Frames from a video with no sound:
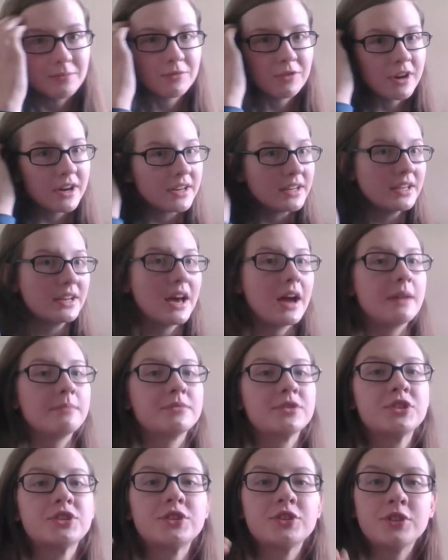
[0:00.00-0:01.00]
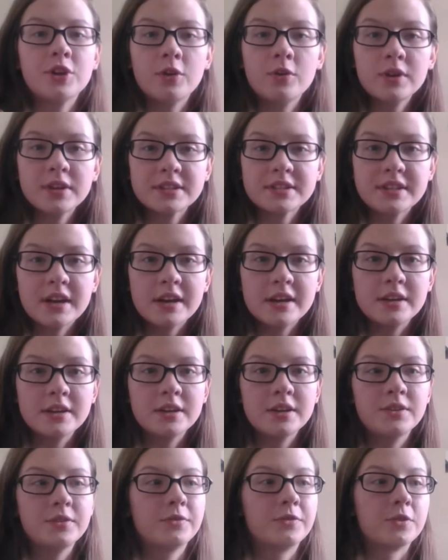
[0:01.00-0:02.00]
right in. I'm so
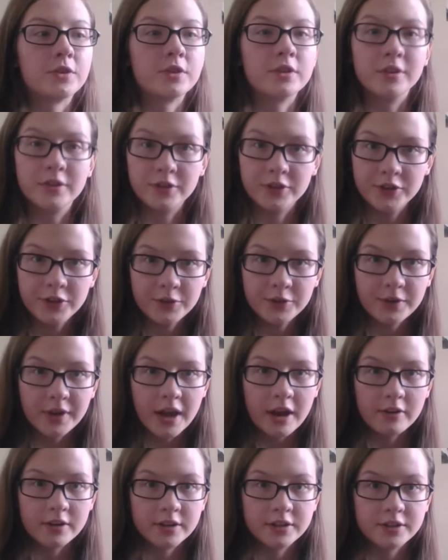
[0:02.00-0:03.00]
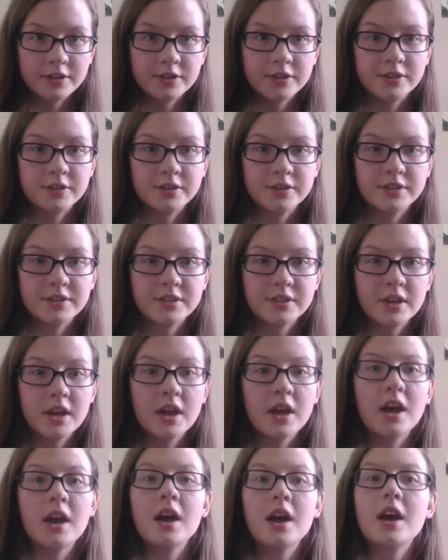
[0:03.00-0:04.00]
excited for new characters,
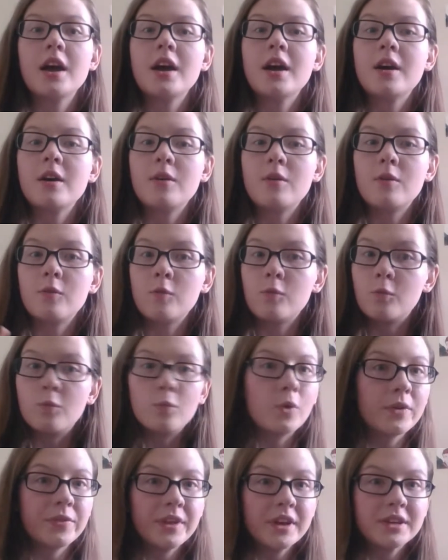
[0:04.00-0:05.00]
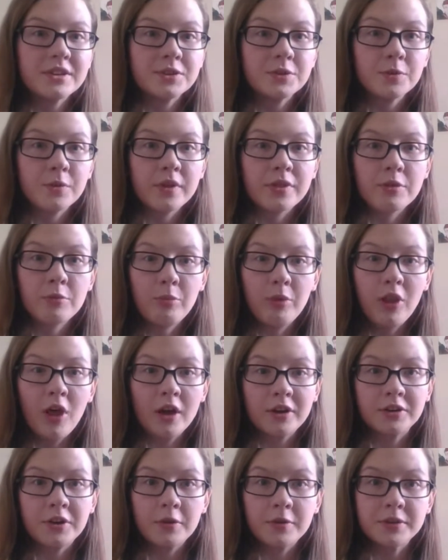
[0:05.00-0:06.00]
what they do with the
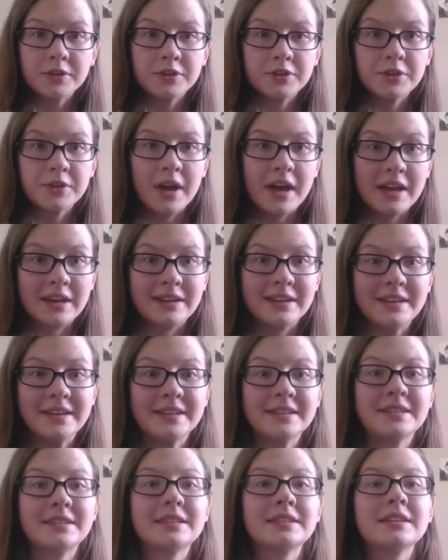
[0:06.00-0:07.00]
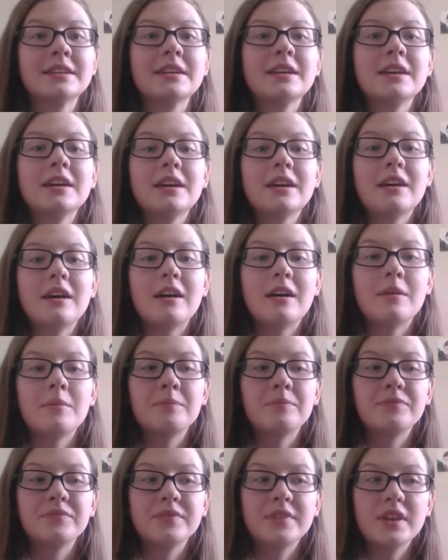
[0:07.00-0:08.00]
plot going to Atlas,
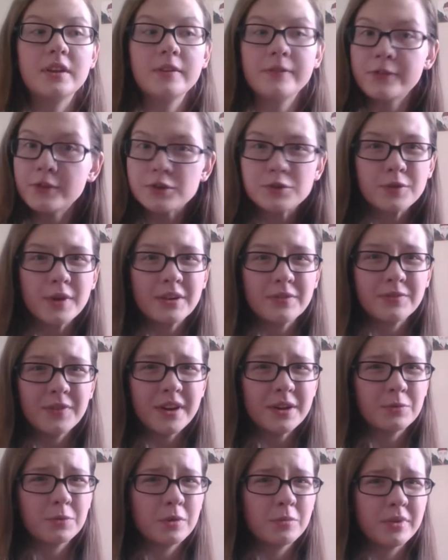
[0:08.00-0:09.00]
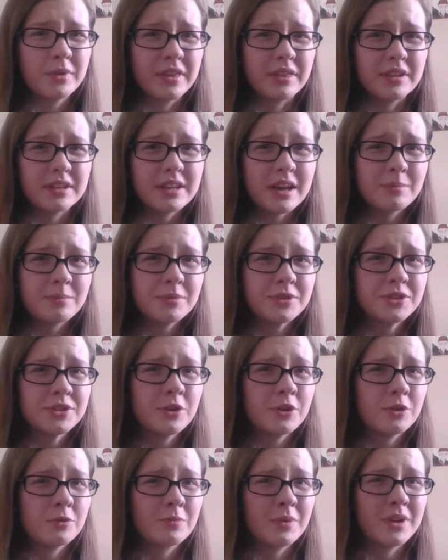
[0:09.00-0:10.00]
if the train fight will be this
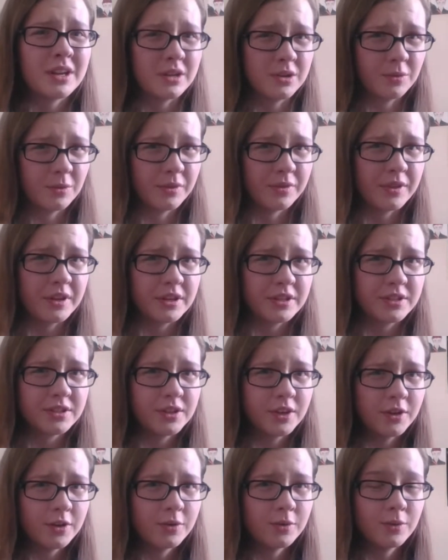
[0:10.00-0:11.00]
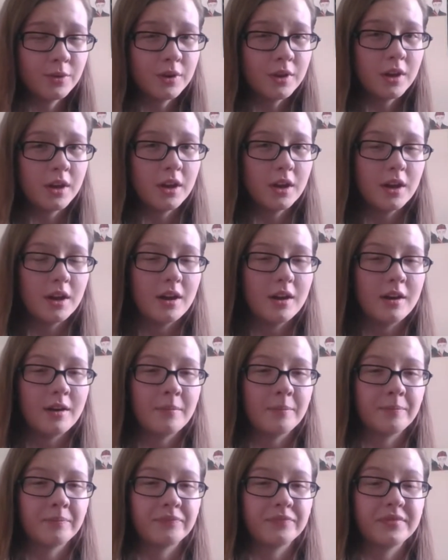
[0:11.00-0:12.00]
episode, but I don't think so,
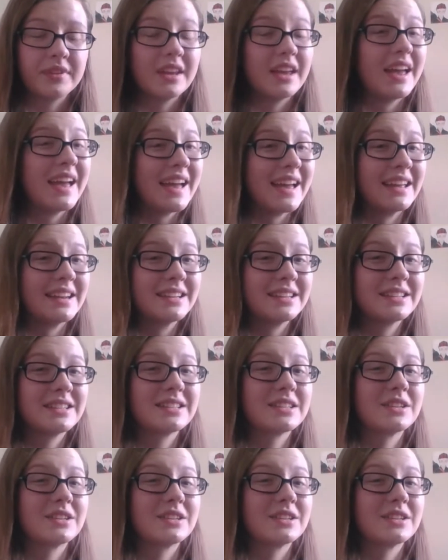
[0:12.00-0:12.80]
and